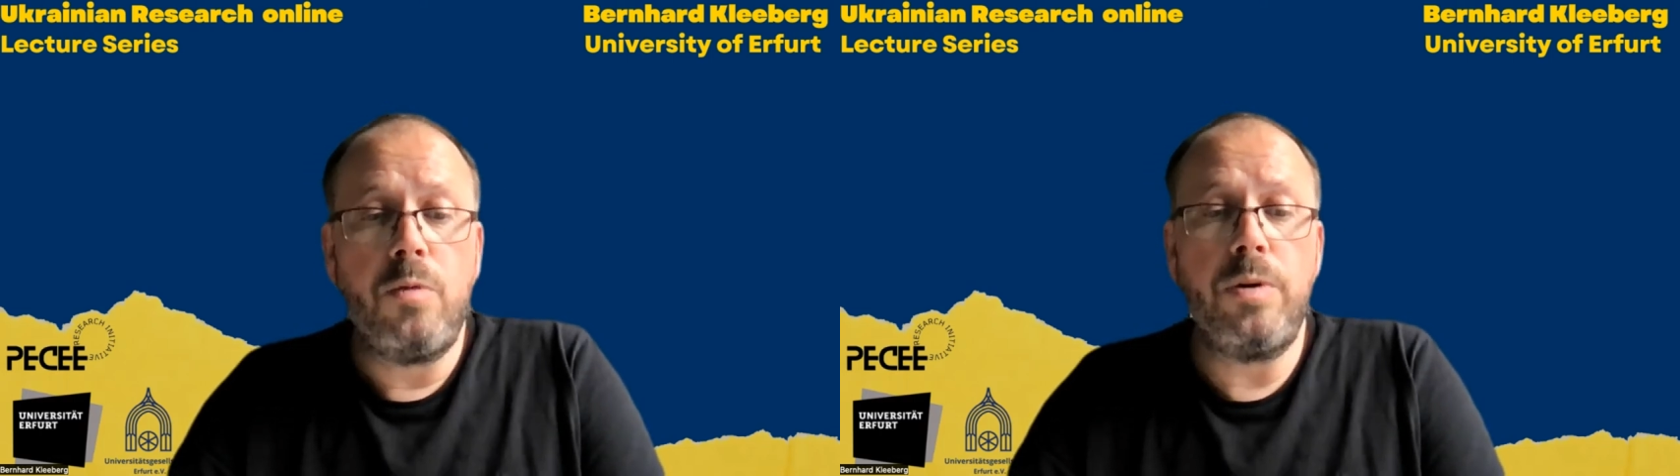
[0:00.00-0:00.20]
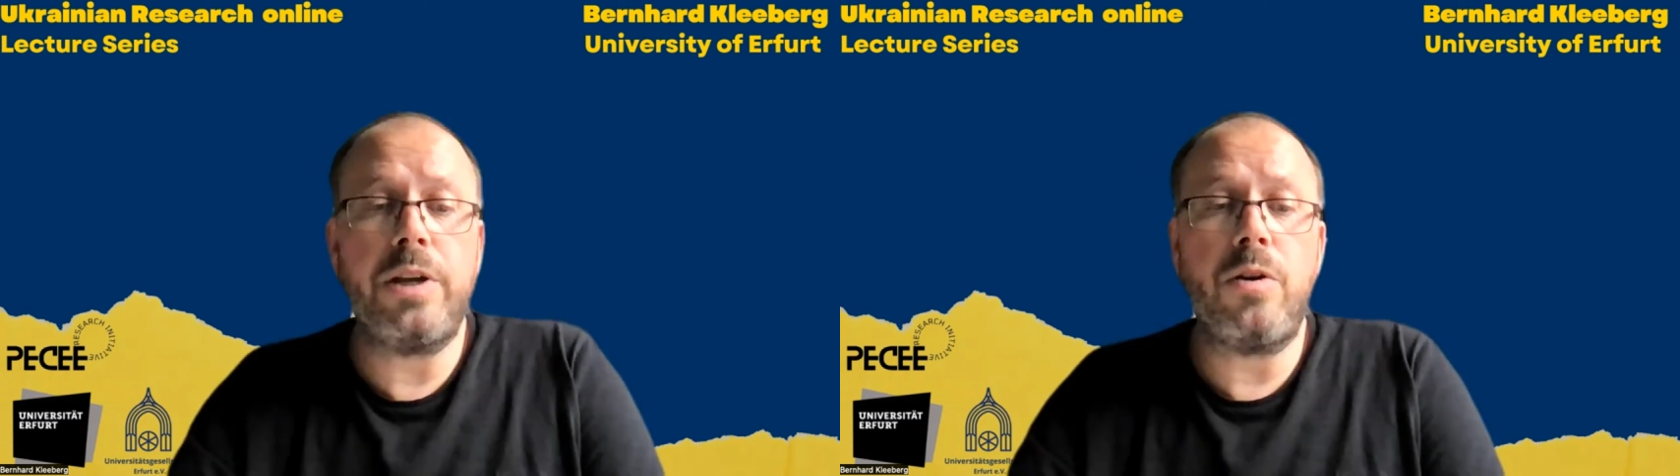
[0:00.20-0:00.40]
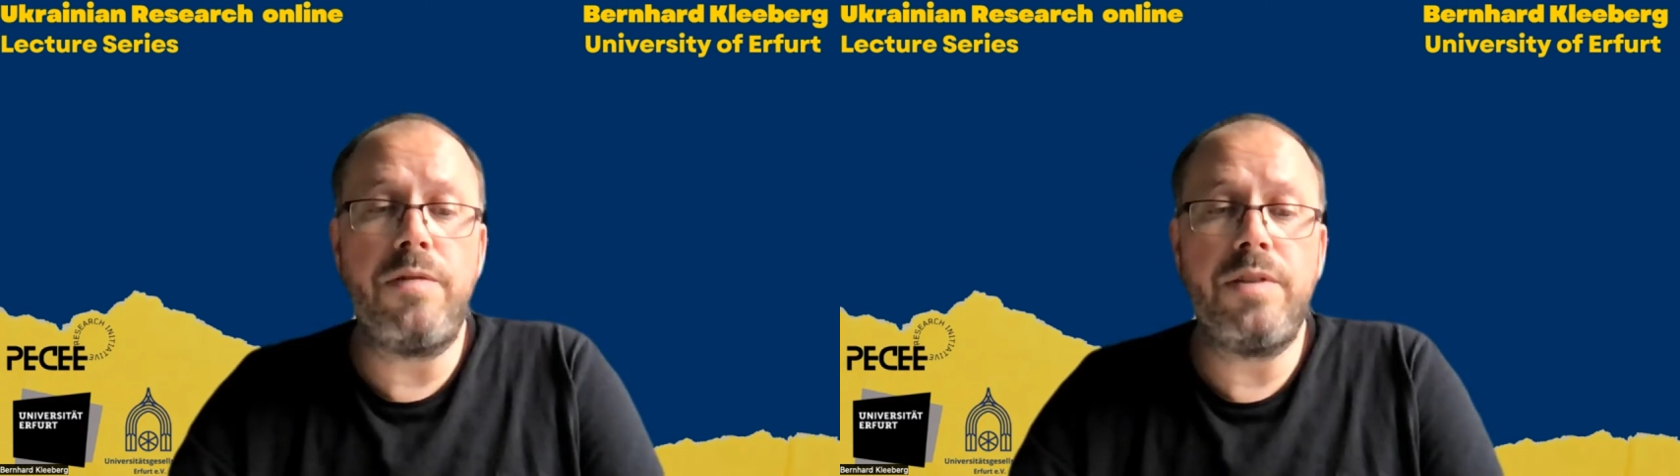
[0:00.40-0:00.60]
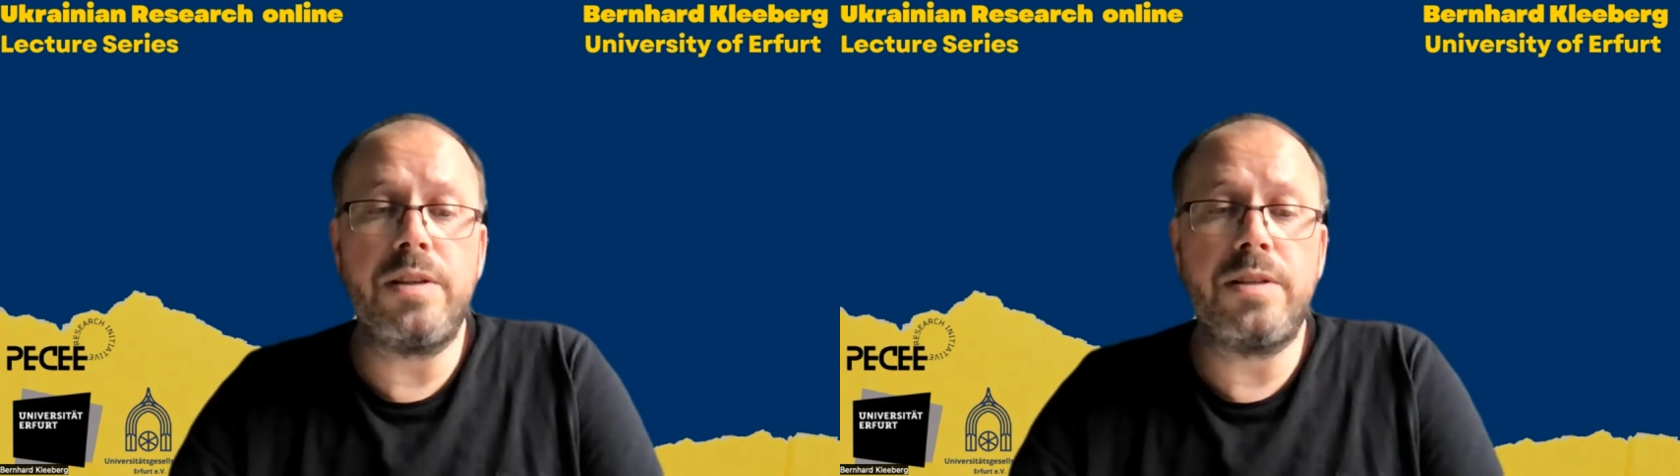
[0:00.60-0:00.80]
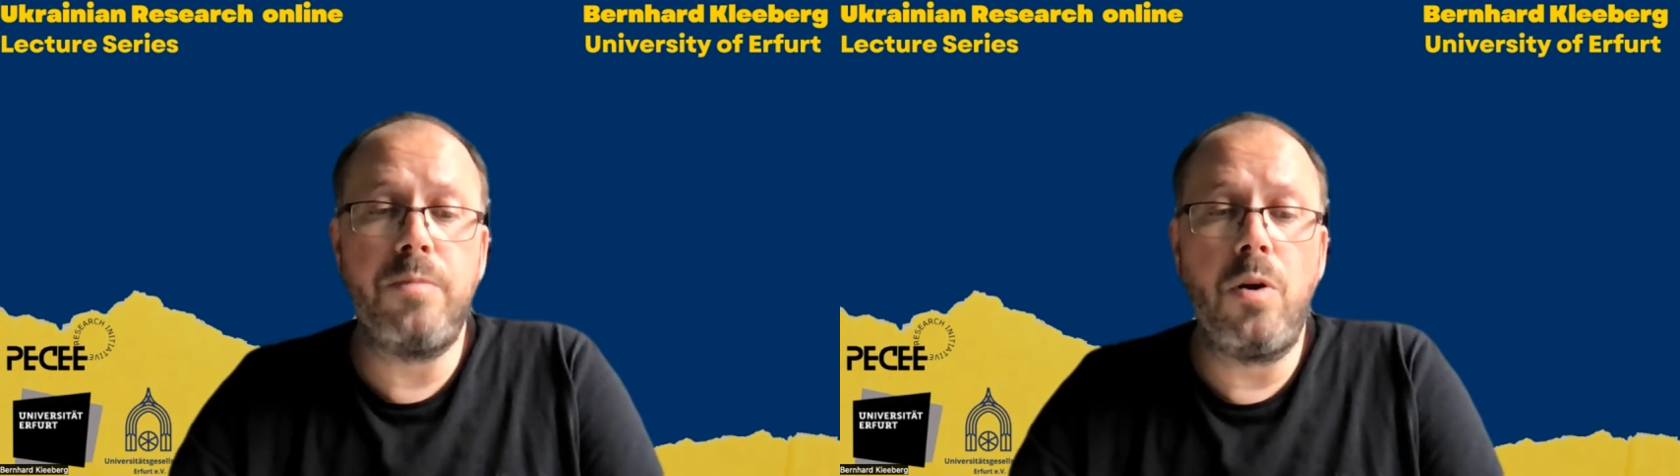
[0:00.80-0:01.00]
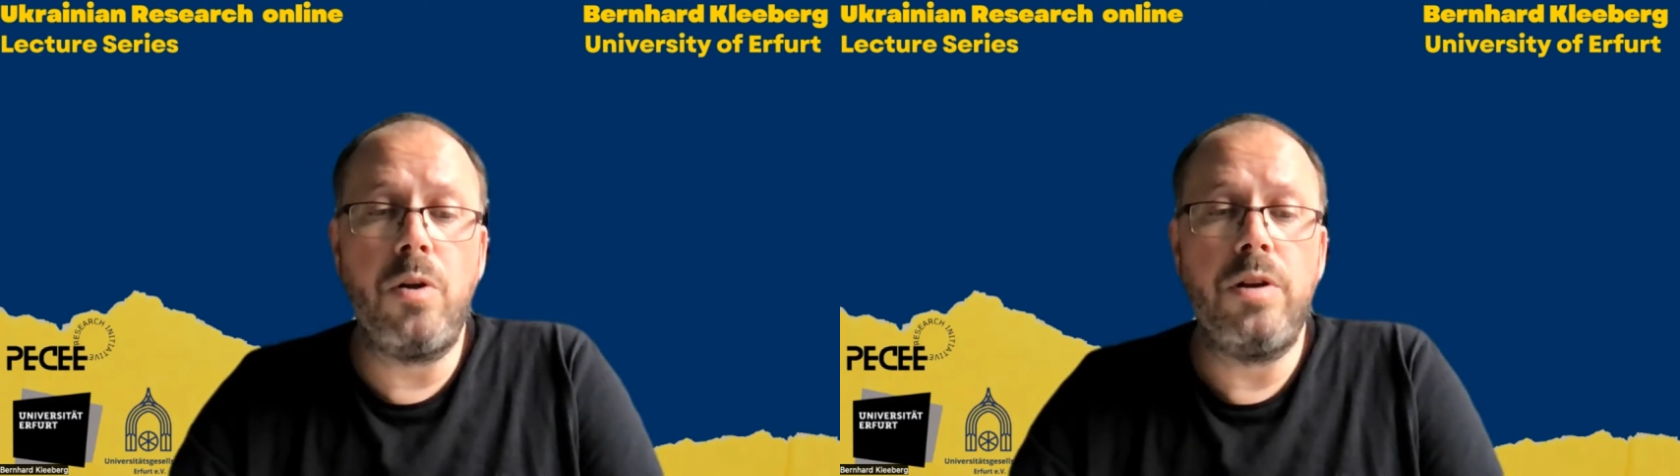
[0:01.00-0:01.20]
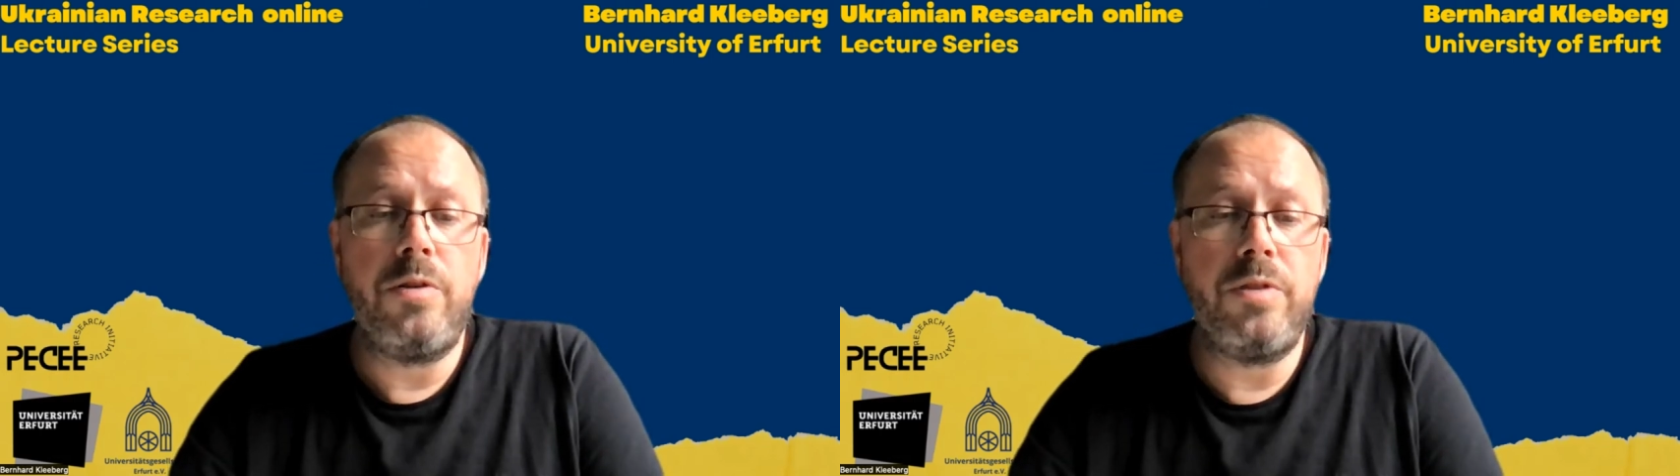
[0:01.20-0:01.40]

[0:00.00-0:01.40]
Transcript: we can offer a small